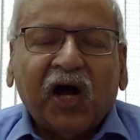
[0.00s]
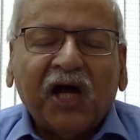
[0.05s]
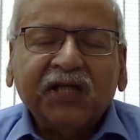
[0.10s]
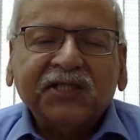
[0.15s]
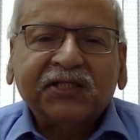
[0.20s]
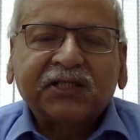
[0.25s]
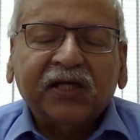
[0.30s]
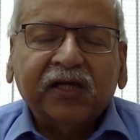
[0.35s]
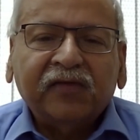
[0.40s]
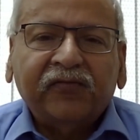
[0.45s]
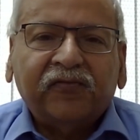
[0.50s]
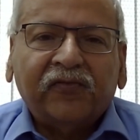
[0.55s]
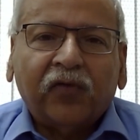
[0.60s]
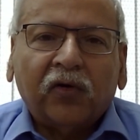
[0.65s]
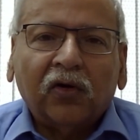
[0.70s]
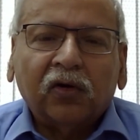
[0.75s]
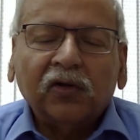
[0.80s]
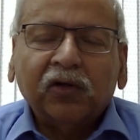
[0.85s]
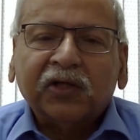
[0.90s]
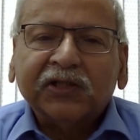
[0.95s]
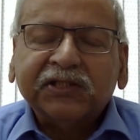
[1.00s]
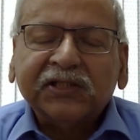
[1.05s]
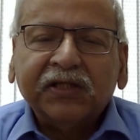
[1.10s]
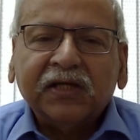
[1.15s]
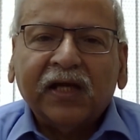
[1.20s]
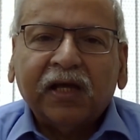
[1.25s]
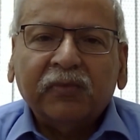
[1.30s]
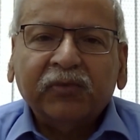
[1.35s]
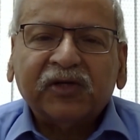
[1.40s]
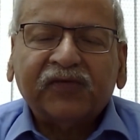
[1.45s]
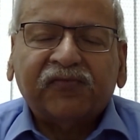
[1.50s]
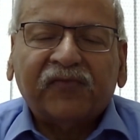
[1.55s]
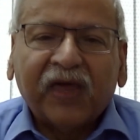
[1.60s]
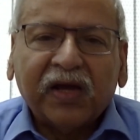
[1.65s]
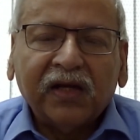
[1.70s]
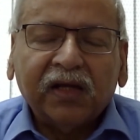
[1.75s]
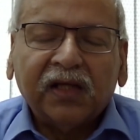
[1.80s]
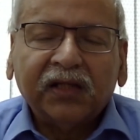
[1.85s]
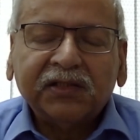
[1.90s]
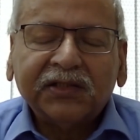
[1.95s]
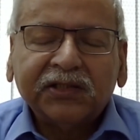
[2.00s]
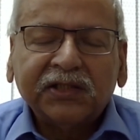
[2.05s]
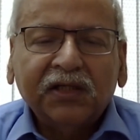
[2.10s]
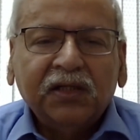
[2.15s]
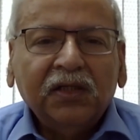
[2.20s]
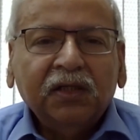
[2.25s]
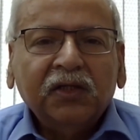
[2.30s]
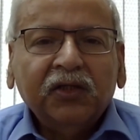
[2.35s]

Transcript: asking for loss and damage finance